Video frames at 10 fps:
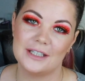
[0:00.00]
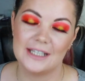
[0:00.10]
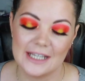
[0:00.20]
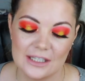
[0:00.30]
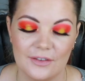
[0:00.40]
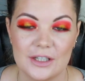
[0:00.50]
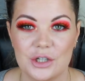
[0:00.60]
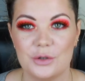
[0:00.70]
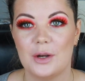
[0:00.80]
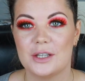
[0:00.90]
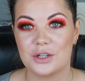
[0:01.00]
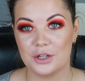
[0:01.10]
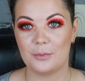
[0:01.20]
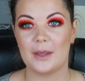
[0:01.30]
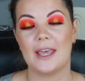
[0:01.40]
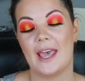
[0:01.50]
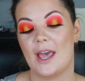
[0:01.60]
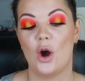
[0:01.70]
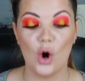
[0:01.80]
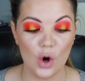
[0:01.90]
Today's video is going to
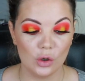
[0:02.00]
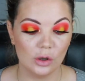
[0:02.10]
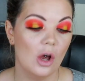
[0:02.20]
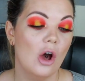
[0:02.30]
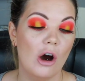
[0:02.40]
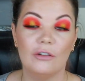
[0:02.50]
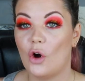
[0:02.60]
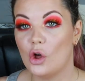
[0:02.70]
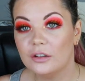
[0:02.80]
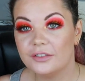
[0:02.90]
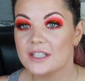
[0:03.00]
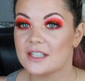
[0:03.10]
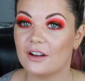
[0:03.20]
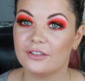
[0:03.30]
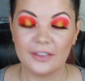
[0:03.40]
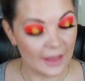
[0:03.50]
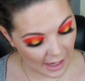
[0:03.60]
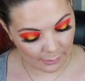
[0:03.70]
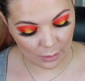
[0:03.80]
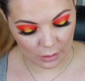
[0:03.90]
be a haul of all of the stuff
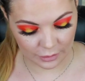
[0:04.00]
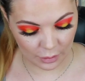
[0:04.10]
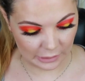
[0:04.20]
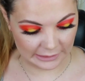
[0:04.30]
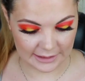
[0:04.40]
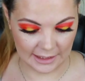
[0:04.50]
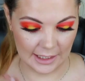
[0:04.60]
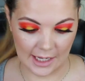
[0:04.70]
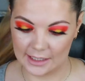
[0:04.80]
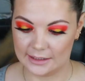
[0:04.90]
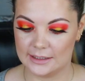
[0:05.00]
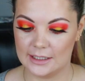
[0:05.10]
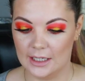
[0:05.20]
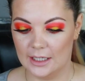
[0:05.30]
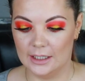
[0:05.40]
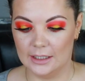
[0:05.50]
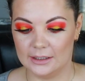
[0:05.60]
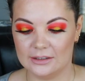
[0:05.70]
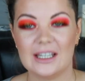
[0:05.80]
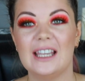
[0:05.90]
that I bought on holiday and
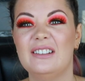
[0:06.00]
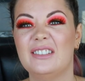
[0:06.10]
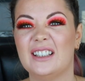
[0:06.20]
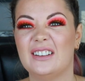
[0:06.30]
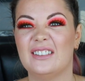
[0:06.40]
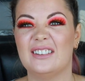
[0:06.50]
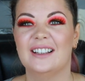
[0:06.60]
there's kind of a lot.